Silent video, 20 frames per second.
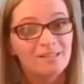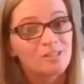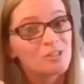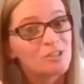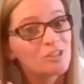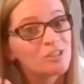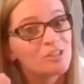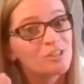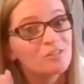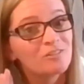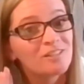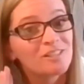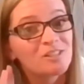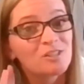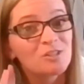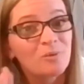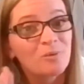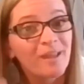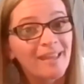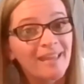because you can do this
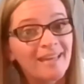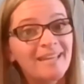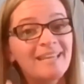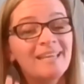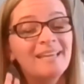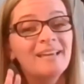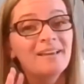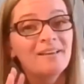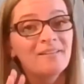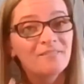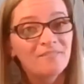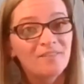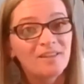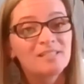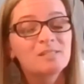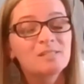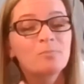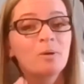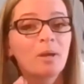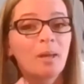to any
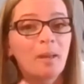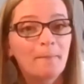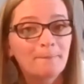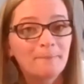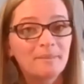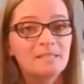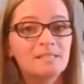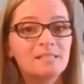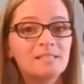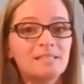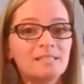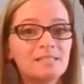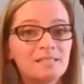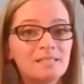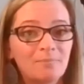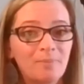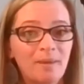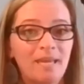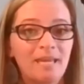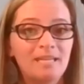Facebook business
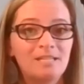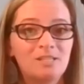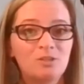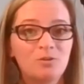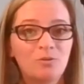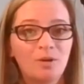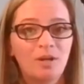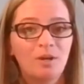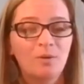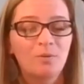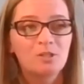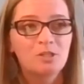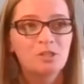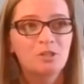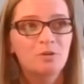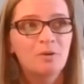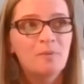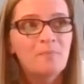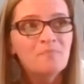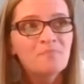page. Don't care what
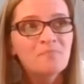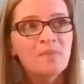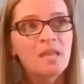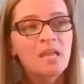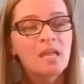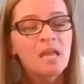you're doing.